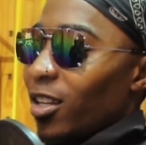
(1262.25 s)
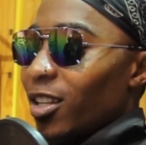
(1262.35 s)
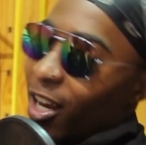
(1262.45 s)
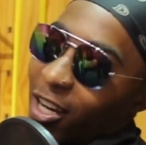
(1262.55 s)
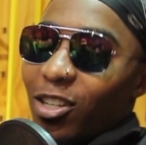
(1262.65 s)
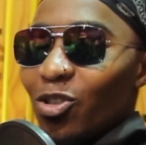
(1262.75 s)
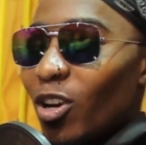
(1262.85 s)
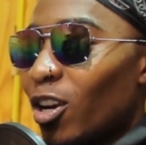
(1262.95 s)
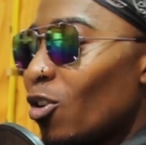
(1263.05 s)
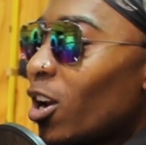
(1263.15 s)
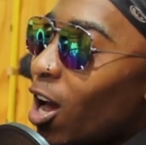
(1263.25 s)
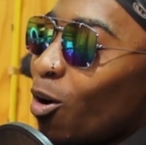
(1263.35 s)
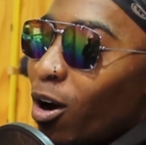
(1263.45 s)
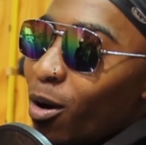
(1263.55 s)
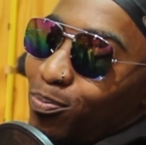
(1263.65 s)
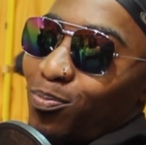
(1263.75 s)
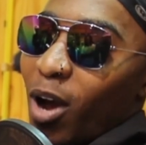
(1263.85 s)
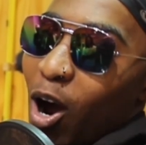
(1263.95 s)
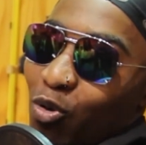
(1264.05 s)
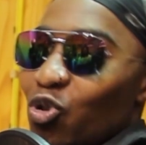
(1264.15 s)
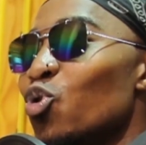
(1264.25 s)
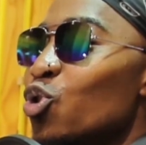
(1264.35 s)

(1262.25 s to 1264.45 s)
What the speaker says: the industry, and not how you